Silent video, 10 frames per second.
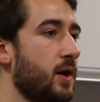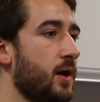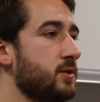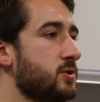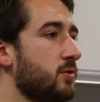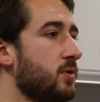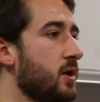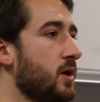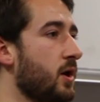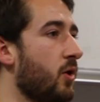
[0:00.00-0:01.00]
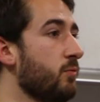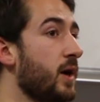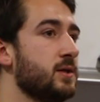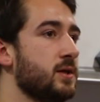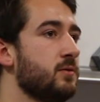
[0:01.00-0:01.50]
Uh, and so
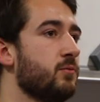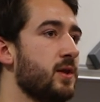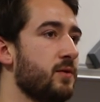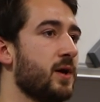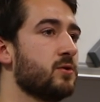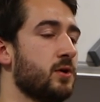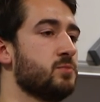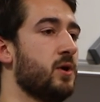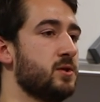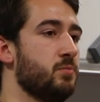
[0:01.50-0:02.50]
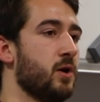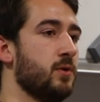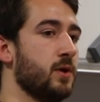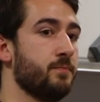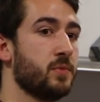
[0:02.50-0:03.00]
already, when they've had cross-party
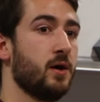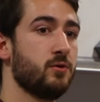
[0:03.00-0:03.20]
polling,